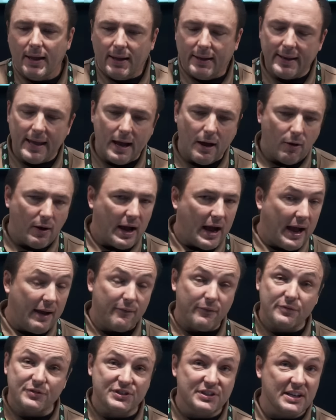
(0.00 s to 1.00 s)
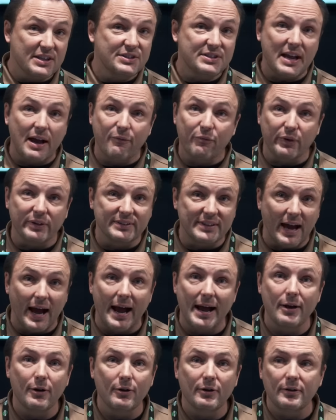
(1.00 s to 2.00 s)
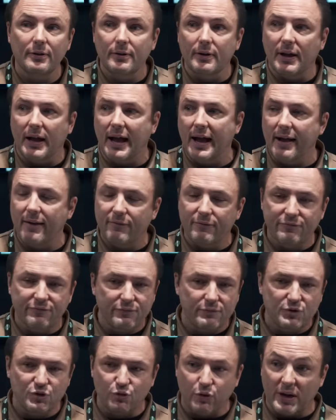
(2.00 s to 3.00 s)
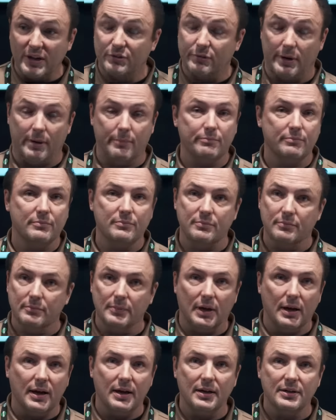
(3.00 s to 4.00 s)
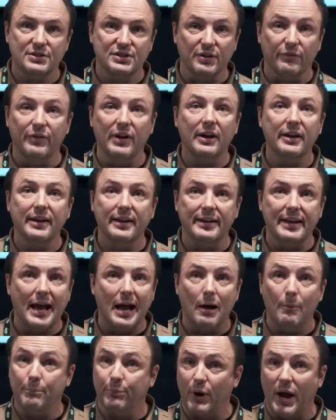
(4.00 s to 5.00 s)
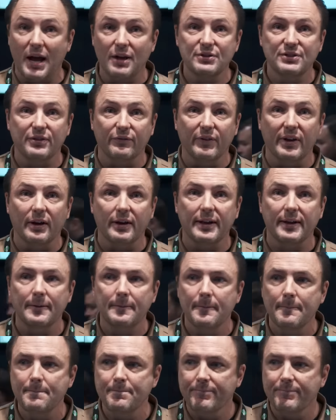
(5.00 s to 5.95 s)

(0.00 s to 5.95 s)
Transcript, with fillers: Now, I've, since I've retired, I've trans- I'm a civilian now, proud civilian.